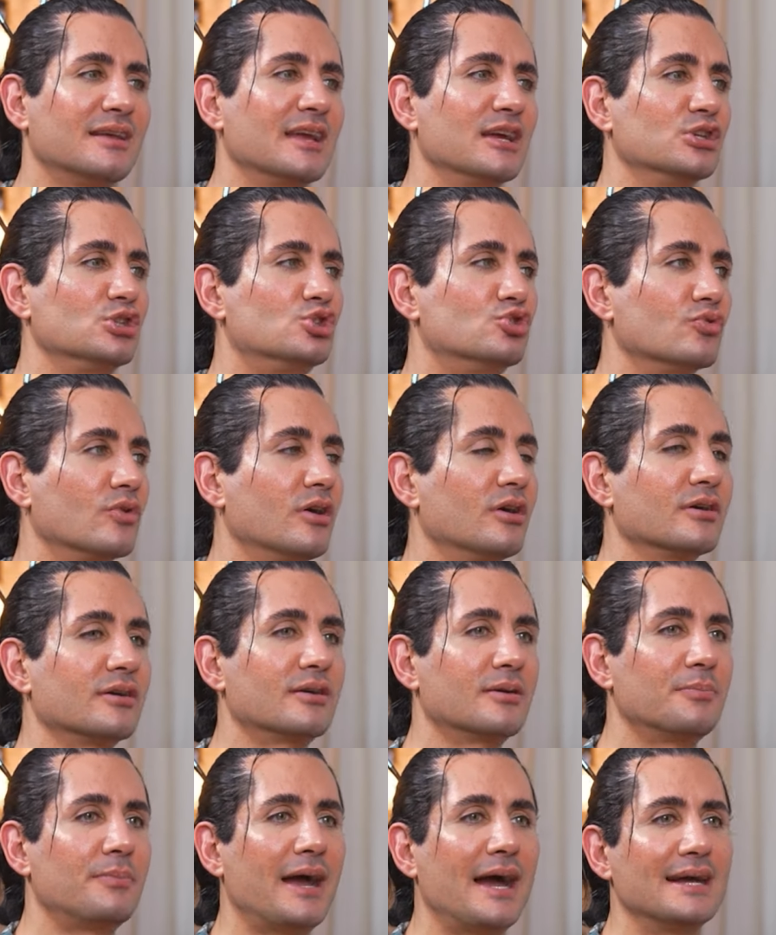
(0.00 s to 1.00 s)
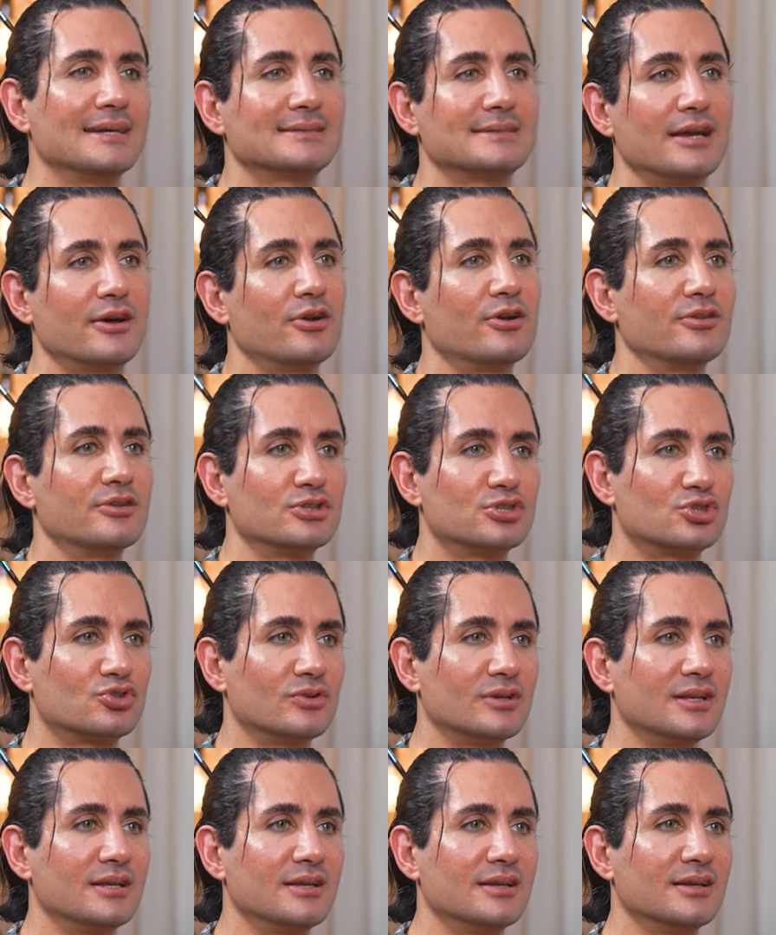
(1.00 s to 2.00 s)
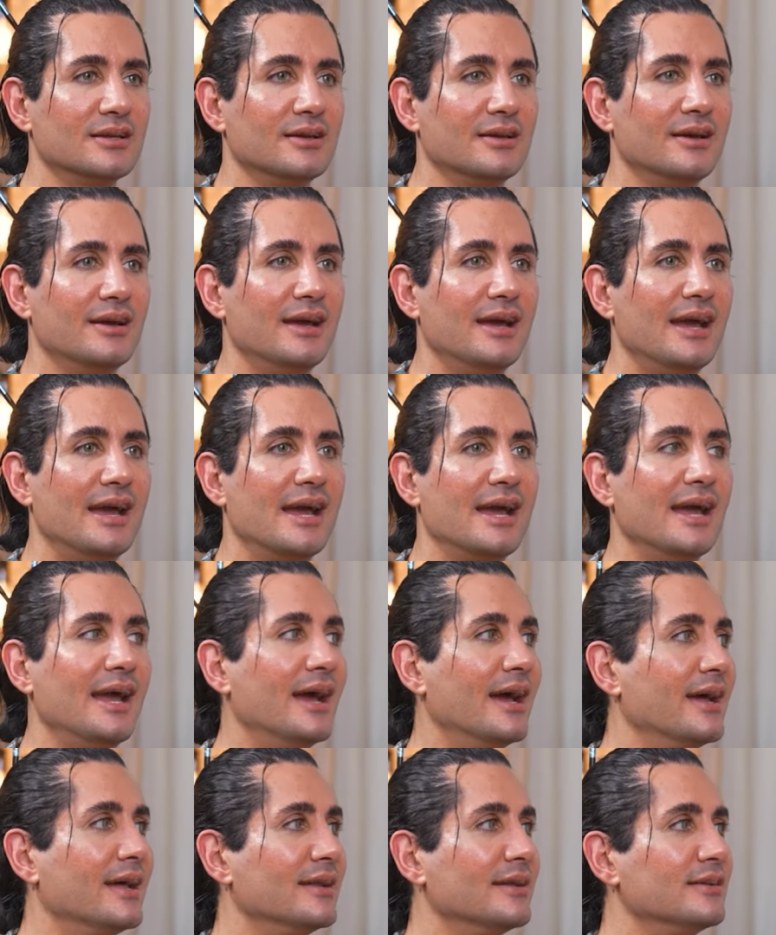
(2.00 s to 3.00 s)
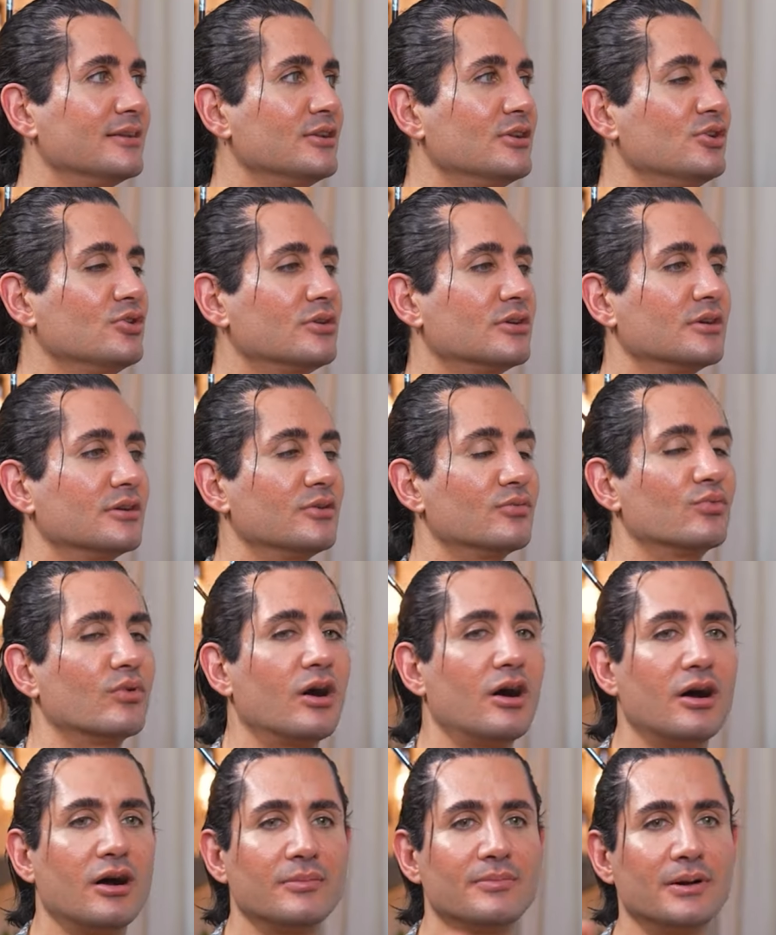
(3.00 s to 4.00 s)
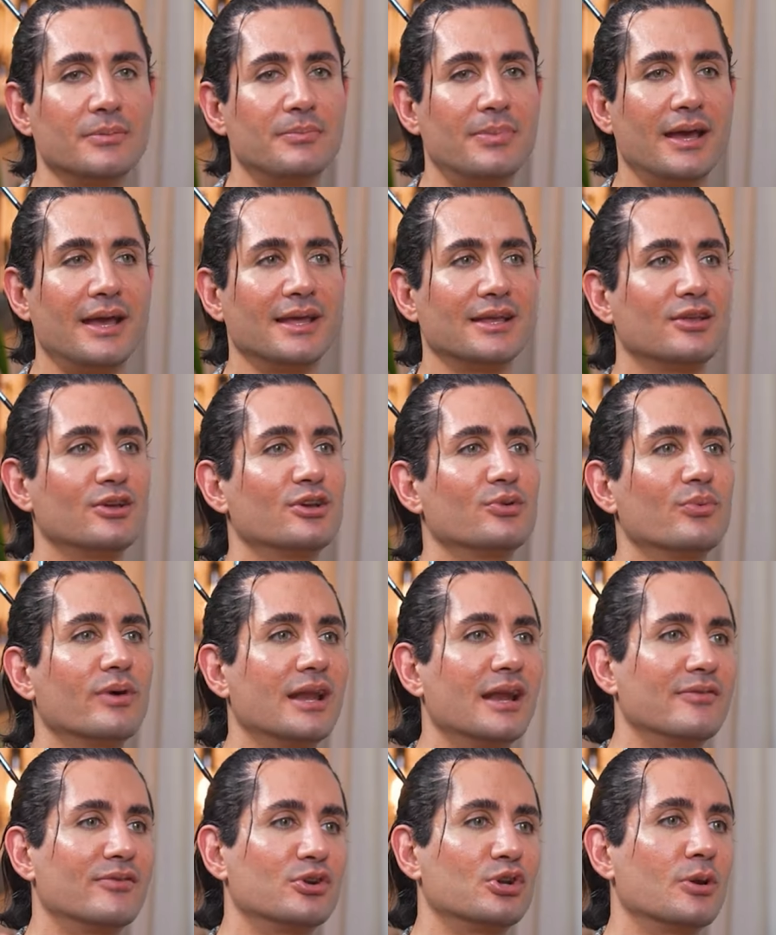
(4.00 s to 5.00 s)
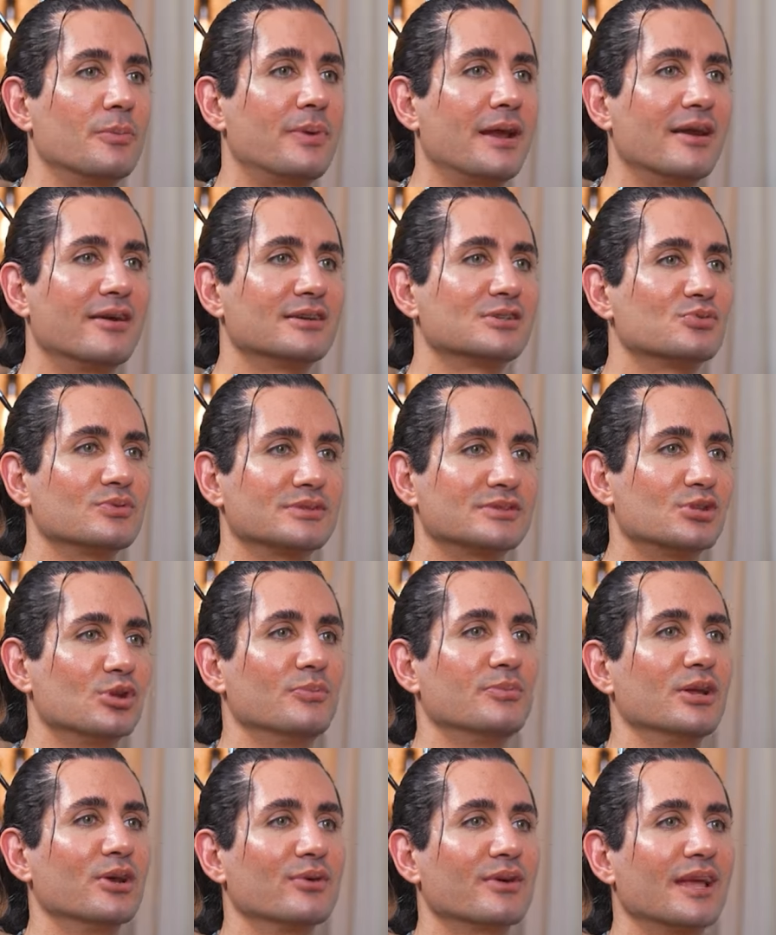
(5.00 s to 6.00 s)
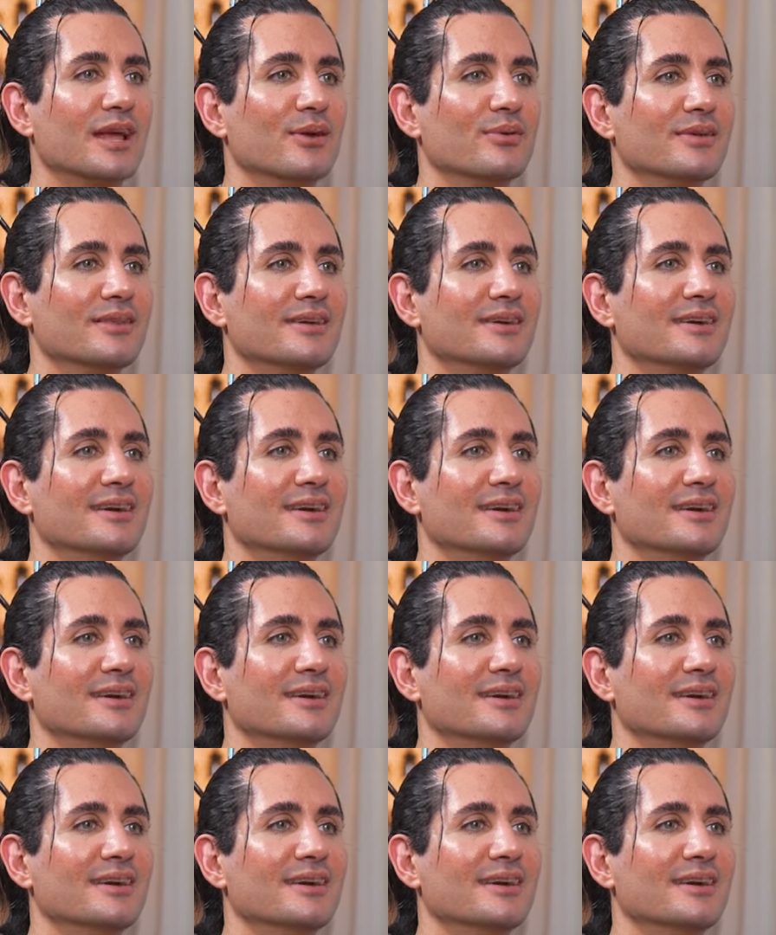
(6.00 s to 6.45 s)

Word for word: get drunk, pass out on the street, and you could rob a bank, you could whatever, and your parents will still be okay with